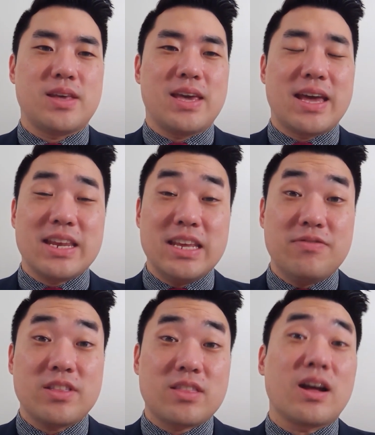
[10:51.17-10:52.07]
And
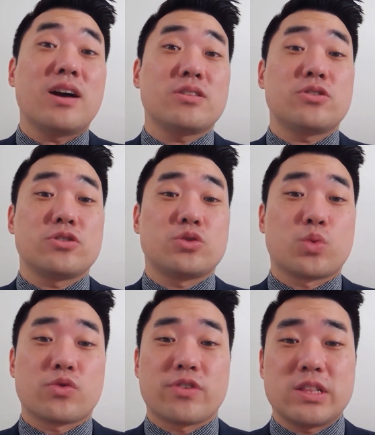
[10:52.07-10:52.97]
even the doctors
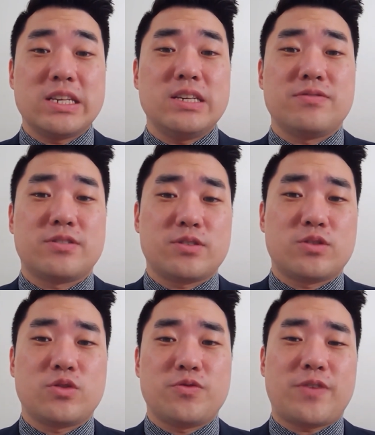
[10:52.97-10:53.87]
were relieved
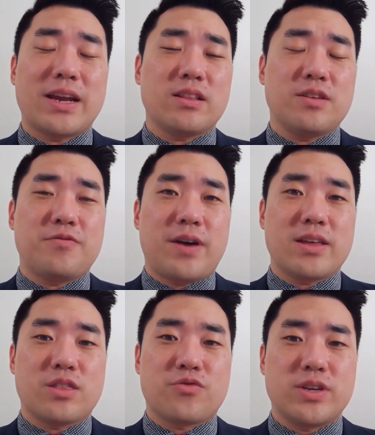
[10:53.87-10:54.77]
to finally
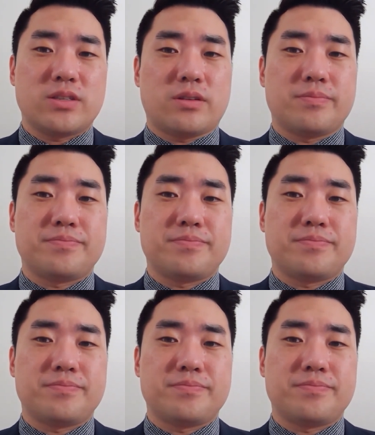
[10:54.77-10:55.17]
find the reason.